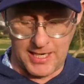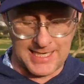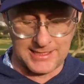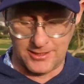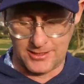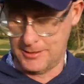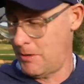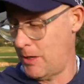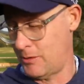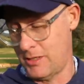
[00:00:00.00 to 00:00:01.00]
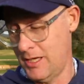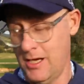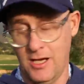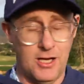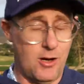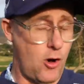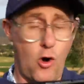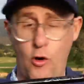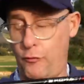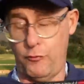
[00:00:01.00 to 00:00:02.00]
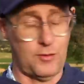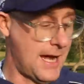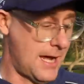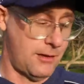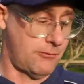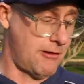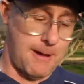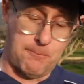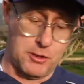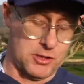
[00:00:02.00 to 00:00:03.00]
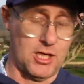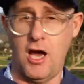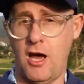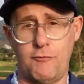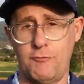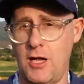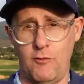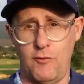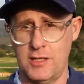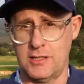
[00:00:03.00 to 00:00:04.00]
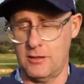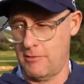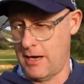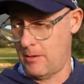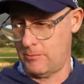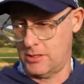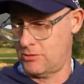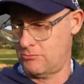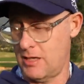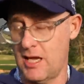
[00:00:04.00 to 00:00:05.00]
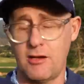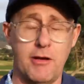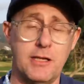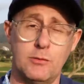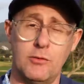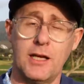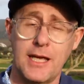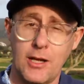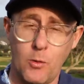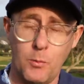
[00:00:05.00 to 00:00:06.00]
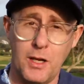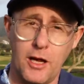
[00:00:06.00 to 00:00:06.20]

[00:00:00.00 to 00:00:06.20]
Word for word: hazardous smoke, off out the wrapper shaft, no fussing around, just hit greens with it and get on with